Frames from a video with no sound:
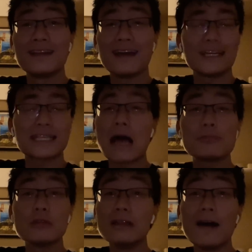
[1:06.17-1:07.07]
I just
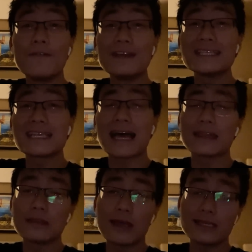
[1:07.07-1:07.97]
absolutely love his
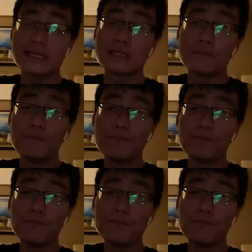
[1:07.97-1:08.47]
athleticism,